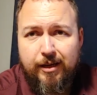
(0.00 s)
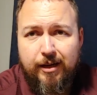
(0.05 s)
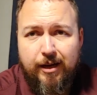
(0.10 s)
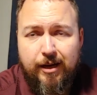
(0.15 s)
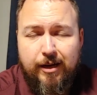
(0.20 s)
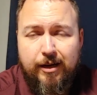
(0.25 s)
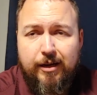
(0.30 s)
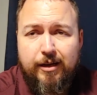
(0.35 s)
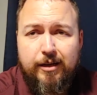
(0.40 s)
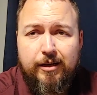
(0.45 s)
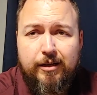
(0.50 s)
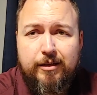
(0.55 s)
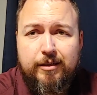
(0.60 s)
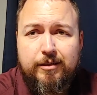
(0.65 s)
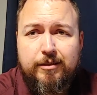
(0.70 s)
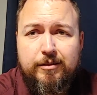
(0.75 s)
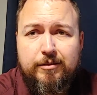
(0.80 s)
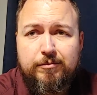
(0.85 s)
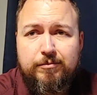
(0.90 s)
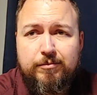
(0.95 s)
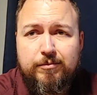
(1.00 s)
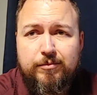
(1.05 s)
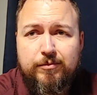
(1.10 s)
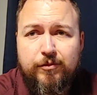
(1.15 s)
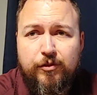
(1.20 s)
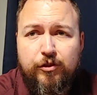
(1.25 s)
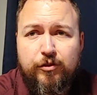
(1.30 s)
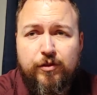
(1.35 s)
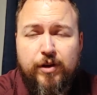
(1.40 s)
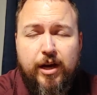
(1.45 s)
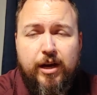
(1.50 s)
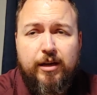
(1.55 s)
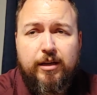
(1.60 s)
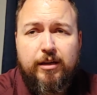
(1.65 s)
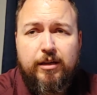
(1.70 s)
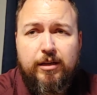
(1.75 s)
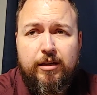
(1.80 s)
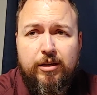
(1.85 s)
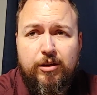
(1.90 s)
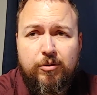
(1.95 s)
Uh, if you've got
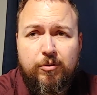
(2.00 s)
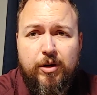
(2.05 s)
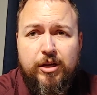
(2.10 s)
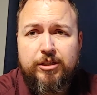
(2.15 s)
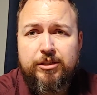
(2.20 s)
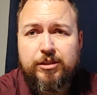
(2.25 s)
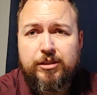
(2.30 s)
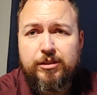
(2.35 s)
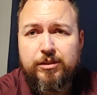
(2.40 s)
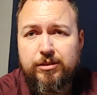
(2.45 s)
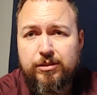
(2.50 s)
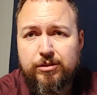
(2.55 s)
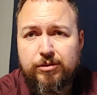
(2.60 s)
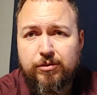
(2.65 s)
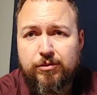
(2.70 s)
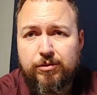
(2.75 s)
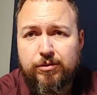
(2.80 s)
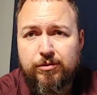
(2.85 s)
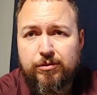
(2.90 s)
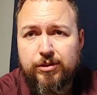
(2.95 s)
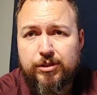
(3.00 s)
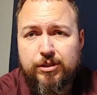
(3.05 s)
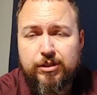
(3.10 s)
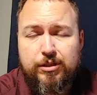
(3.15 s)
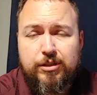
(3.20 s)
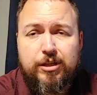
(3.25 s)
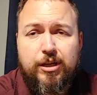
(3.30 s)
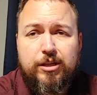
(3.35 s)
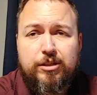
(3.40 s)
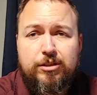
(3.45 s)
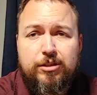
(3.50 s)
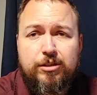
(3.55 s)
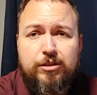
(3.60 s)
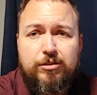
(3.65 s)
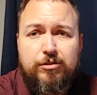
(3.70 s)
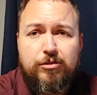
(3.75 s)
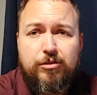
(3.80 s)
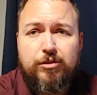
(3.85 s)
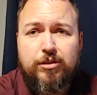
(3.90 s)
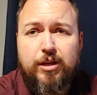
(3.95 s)
any questions or
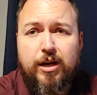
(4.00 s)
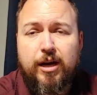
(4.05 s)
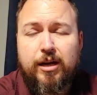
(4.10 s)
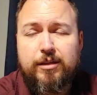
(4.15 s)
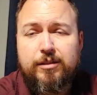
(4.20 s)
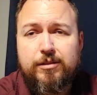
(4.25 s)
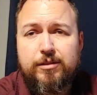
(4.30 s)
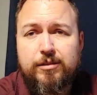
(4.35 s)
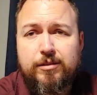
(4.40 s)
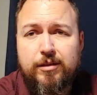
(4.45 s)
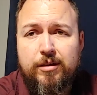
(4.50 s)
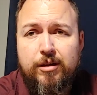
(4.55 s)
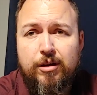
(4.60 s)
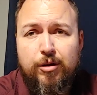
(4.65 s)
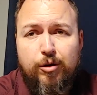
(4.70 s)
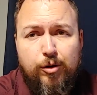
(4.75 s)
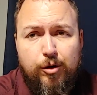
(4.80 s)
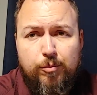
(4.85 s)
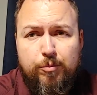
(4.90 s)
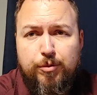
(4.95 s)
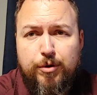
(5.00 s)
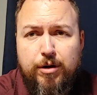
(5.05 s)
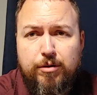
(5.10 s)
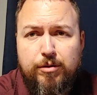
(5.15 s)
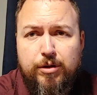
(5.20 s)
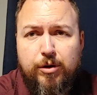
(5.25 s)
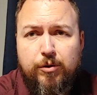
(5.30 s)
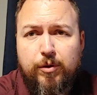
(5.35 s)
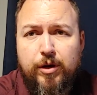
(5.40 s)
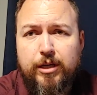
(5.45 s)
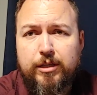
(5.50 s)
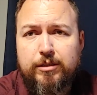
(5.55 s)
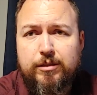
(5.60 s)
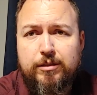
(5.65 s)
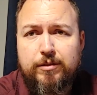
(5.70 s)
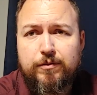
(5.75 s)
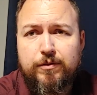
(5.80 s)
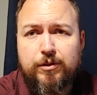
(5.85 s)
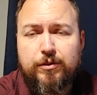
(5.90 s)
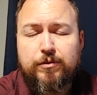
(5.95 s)
suggestions or thoughts or prayer
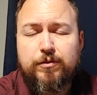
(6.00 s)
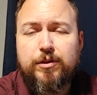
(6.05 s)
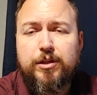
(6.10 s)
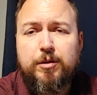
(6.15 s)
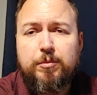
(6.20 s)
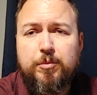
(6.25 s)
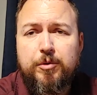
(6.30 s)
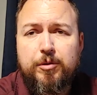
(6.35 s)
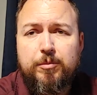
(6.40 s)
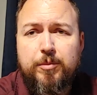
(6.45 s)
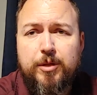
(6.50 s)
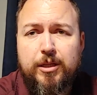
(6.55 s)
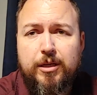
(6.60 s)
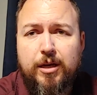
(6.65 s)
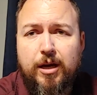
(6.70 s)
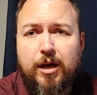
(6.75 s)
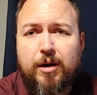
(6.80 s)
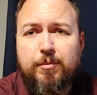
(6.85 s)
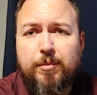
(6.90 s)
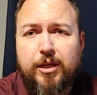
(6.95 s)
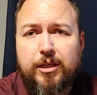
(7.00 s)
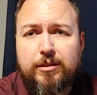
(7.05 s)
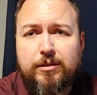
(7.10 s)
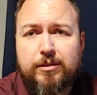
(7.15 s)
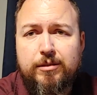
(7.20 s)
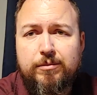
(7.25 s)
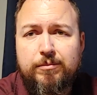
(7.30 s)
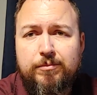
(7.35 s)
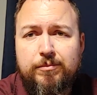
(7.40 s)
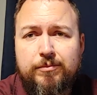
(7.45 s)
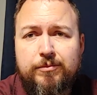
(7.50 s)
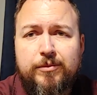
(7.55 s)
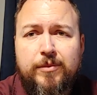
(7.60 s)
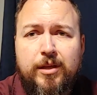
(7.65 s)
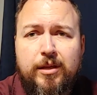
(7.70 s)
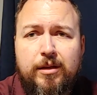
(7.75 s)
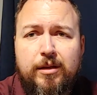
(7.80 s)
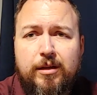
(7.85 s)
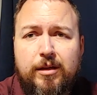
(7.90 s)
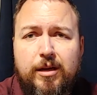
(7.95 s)
requests, feel free to put them in the comments.
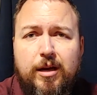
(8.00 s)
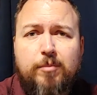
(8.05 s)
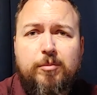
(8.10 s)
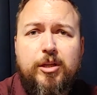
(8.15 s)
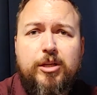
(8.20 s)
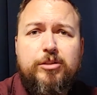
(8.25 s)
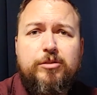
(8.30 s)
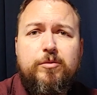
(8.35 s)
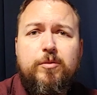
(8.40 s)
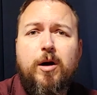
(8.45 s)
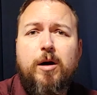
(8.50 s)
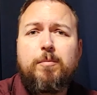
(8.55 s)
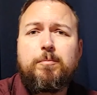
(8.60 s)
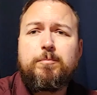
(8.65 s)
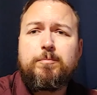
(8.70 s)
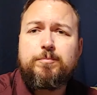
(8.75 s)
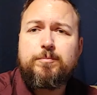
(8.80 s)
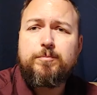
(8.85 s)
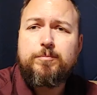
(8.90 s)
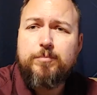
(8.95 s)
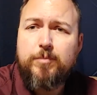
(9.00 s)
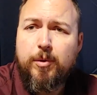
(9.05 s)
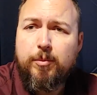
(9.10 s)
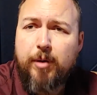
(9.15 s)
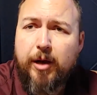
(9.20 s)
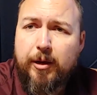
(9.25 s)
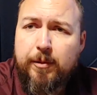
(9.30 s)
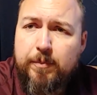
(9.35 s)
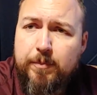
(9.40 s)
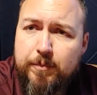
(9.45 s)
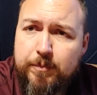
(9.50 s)
God bless you all. Bye bye.